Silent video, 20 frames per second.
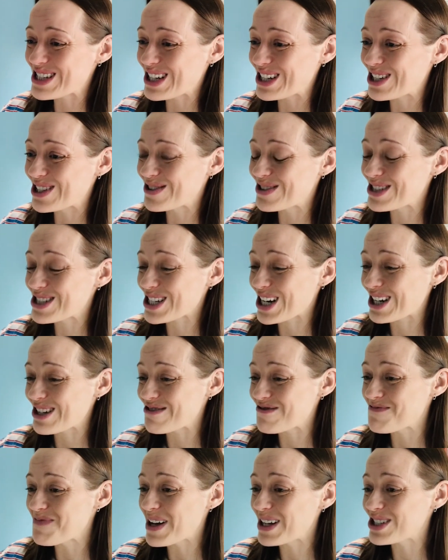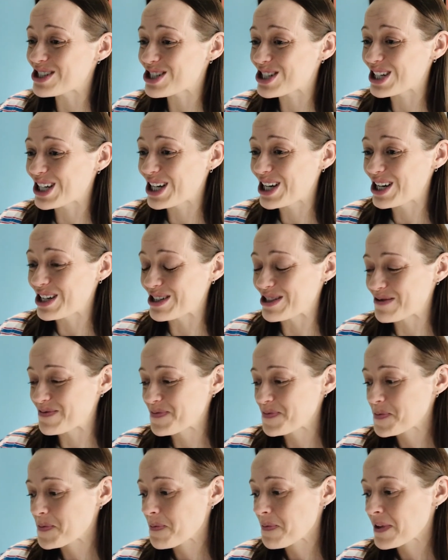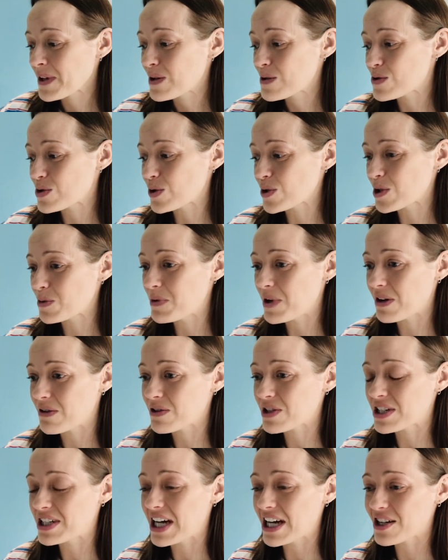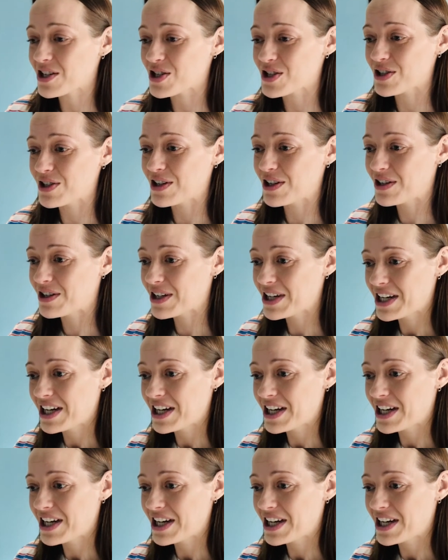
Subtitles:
I always kind of mention it and talk about connection and